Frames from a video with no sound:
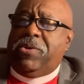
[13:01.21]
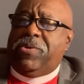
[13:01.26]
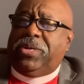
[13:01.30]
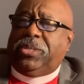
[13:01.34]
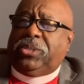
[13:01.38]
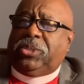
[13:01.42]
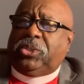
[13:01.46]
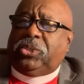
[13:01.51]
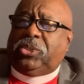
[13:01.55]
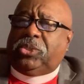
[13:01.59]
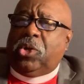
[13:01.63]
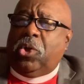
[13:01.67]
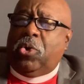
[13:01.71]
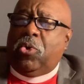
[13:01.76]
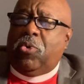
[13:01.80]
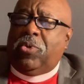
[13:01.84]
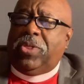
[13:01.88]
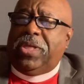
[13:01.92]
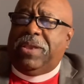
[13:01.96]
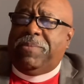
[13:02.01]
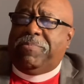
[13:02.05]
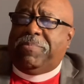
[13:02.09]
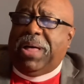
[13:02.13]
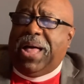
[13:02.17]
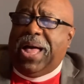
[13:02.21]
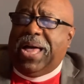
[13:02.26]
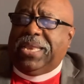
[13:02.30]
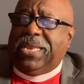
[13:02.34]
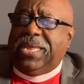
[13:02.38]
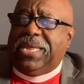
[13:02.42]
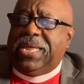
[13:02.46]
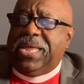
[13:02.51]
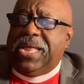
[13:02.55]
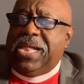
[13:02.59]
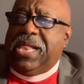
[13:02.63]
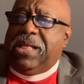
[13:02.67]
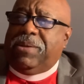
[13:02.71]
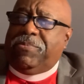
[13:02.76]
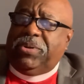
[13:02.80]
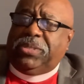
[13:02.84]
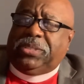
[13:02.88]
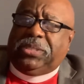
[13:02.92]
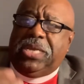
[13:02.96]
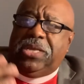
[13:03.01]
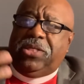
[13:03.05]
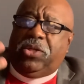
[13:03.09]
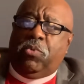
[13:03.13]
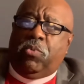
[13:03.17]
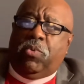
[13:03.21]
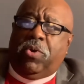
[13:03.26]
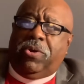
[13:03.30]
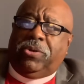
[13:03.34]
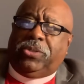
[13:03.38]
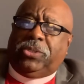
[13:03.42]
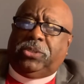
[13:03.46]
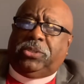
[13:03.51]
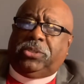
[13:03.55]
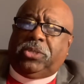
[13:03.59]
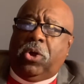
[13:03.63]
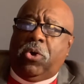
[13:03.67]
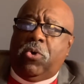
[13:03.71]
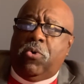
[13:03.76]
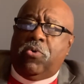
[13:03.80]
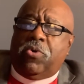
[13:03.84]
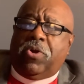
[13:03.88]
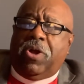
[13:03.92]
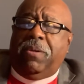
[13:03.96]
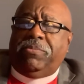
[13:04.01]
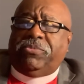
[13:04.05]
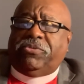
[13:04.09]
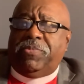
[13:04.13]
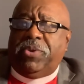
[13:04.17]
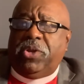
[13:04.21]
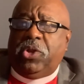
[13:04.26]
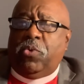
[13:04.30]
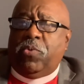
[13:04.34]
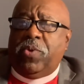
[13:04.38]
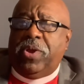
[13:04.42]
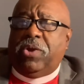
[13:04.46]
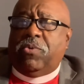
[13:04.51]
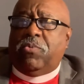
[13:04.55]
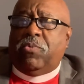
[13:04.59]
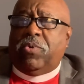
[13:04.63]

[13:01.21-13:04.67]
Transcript: soul, and body. But see, the word soul comes from the Greek